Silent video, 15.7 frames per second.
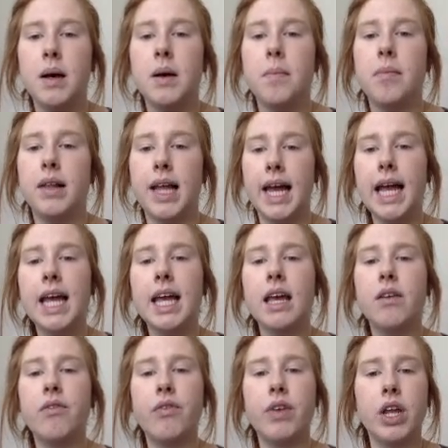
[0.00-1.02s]
Blank
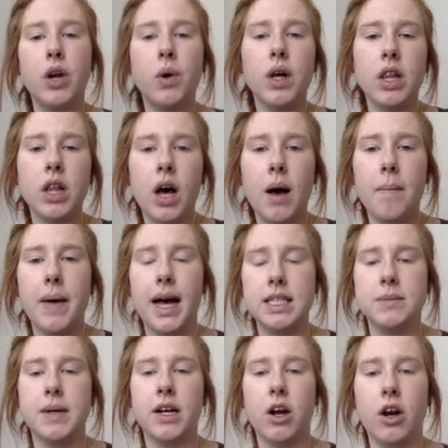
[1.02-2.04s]
can veto a law passed
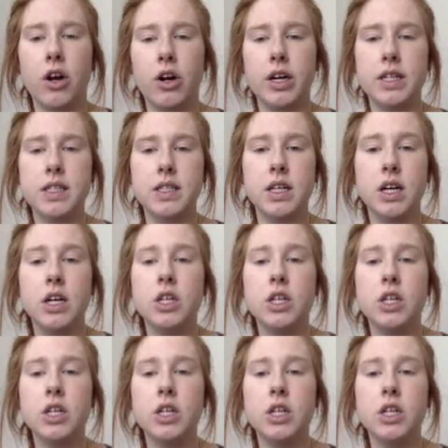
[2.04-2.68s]
by Congress.